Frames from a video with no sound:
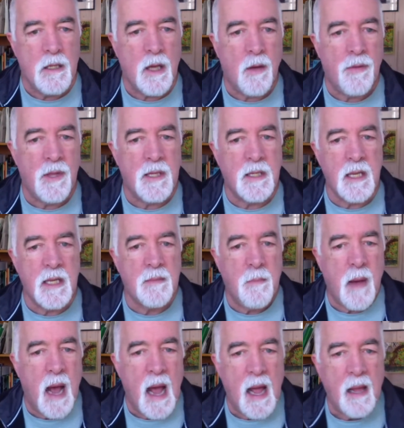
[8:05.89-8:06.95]
So this is
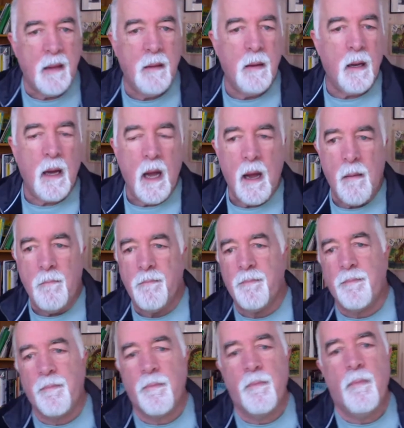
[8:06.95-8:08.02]
my
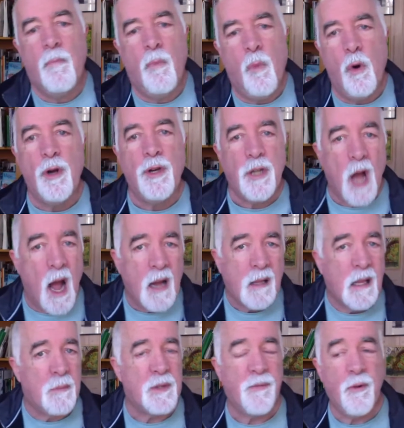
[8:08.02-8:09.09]
Word doc
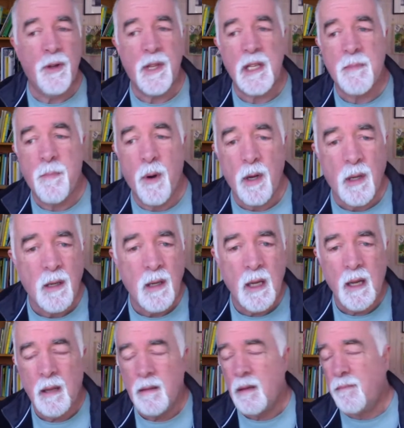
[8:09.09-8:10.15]
that was for this book.
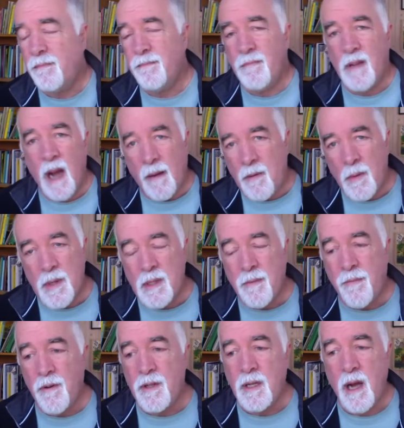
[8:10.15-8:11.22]
The cover was the
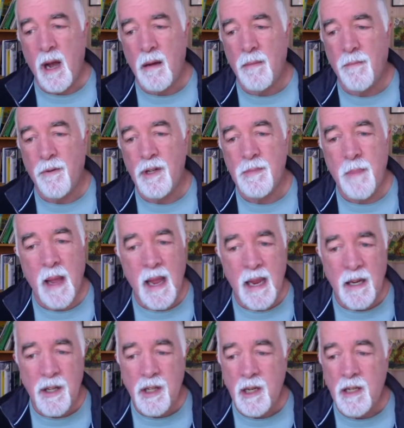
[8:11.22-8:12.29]
first
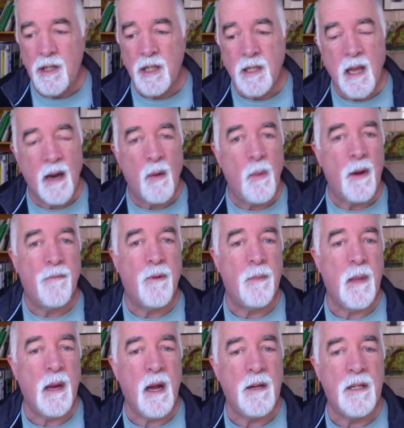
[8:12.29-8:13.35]
page, and it just kind of went from
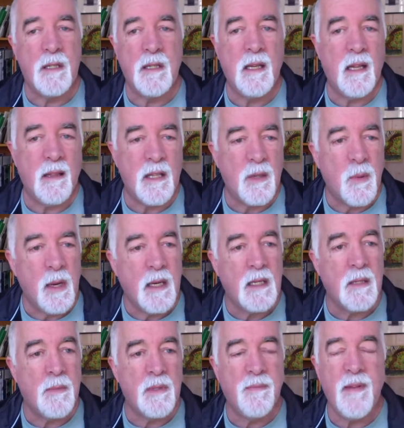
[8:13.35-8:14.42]
there. I just did it this way
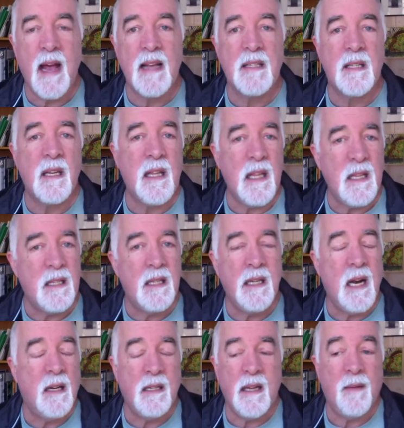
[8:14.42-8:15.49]
because it was fast and easy,
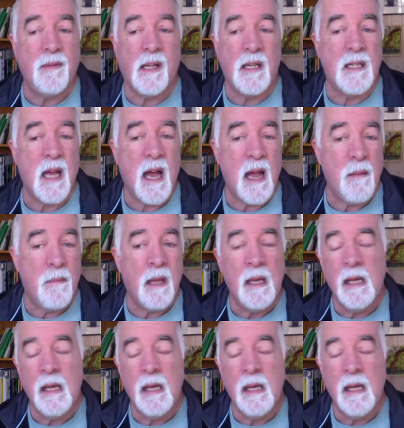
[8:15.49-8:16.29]
and I didn't have a lot of time.